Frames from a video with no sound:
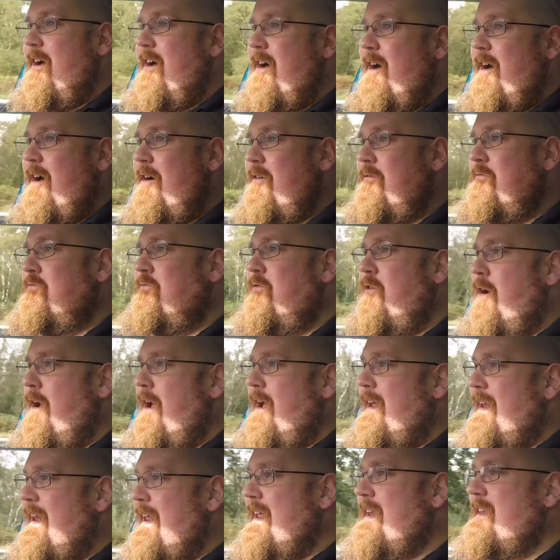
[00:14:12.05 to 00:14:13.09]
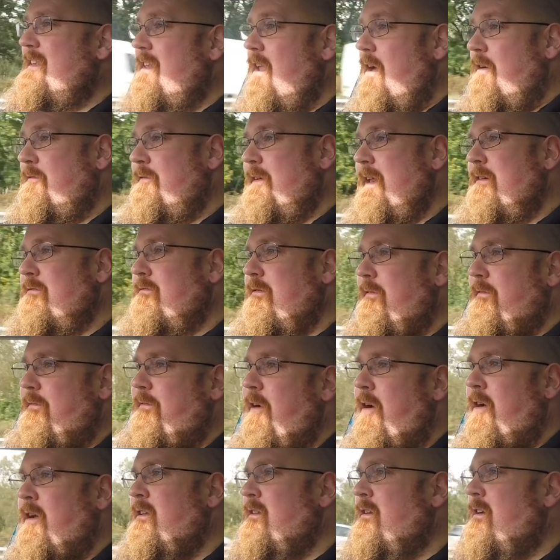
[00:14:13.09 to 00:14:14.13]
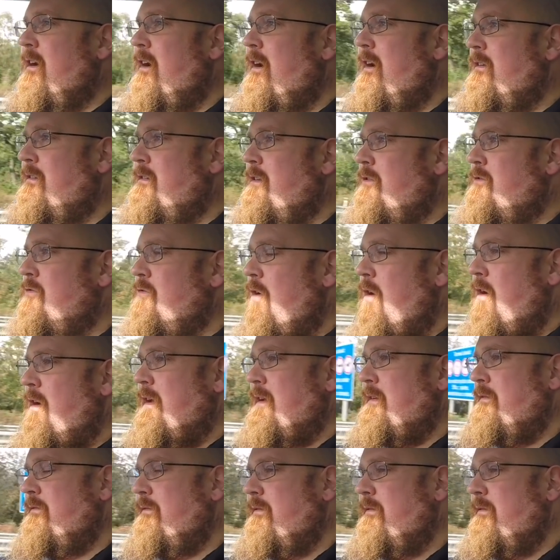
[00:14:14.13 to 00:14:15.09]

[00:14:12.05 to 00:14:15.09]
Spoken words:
a really lovely, refined car to drive.